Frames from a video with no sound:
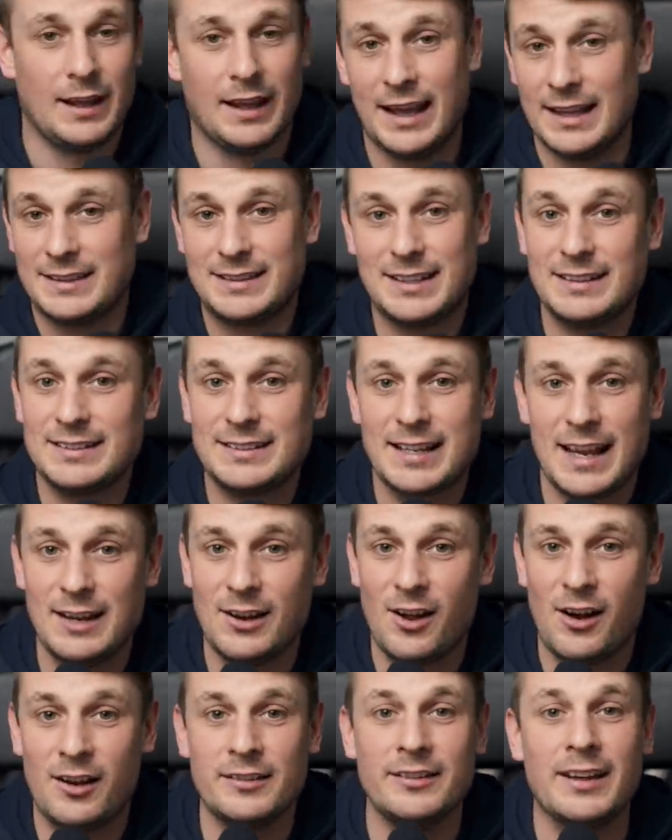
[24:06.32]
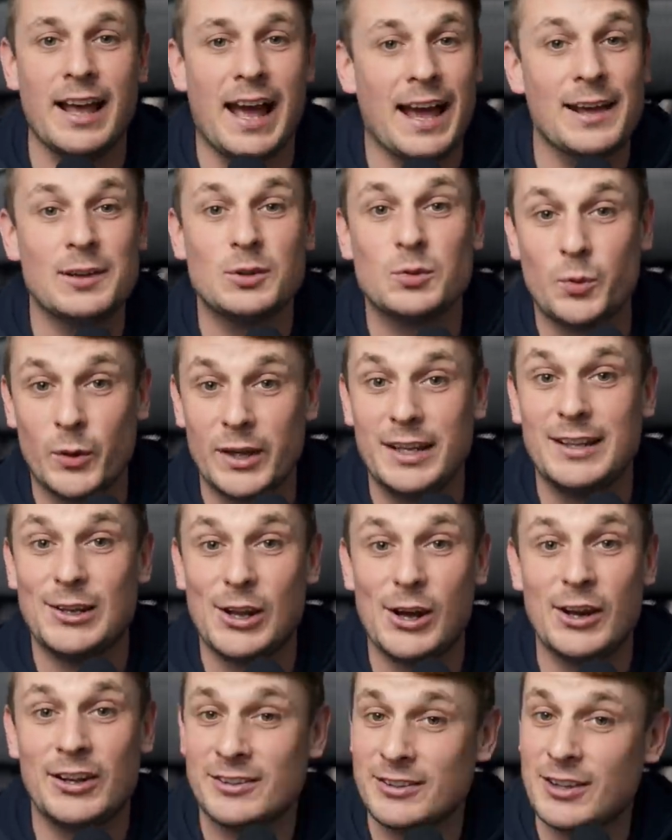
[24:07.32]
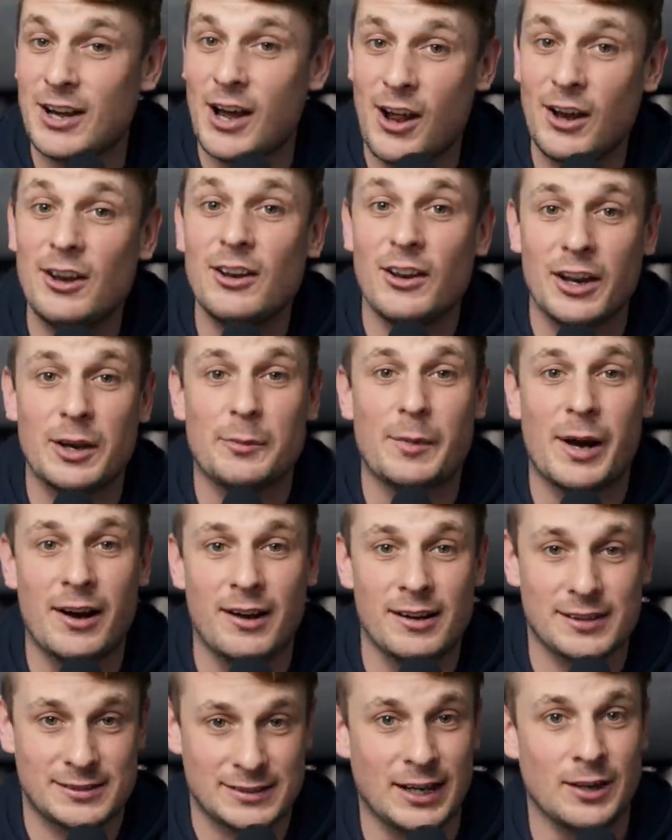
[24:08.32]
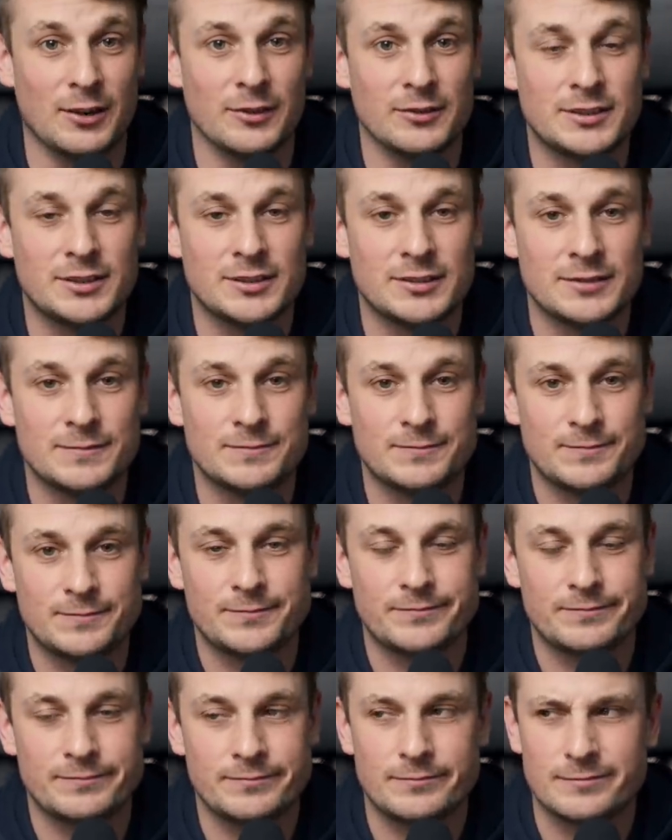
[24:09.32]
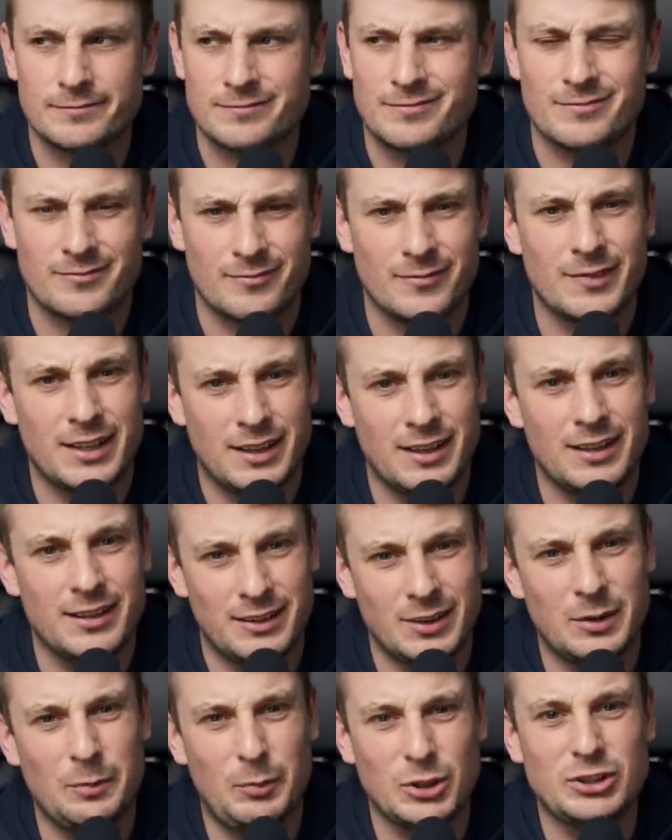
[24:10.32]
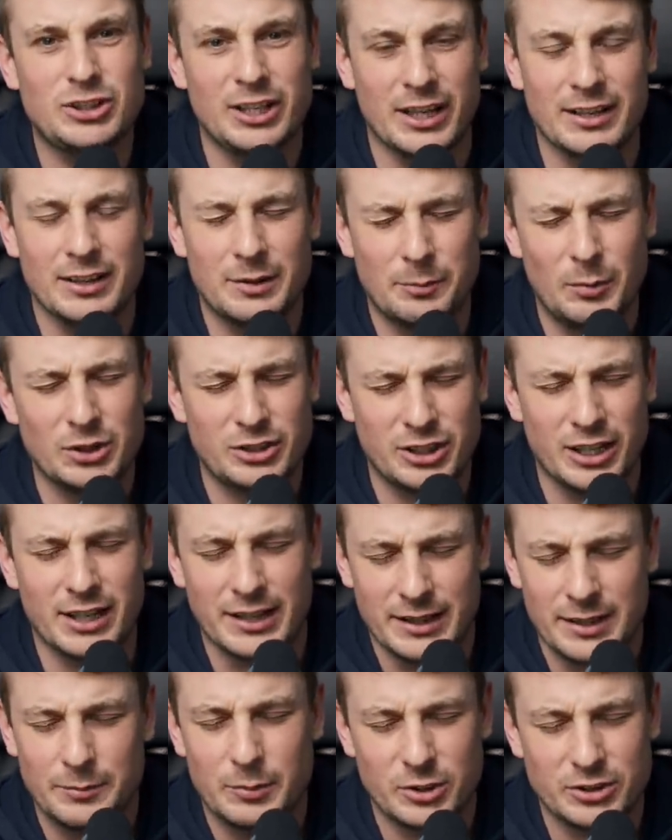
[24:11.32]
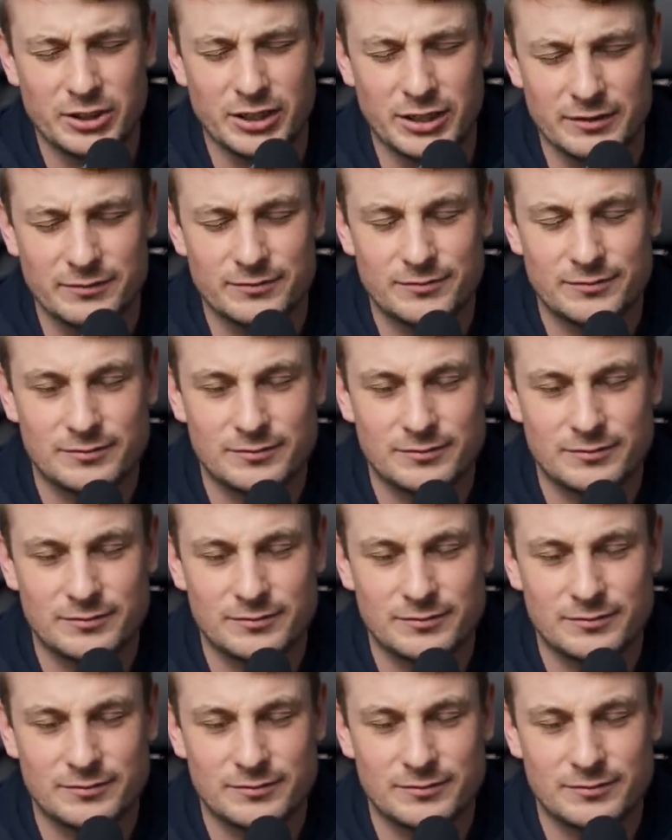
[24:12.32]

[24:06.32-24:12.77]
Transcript: It didn't take long and we learned a lot about ourselves. The budget, the budget, the budget.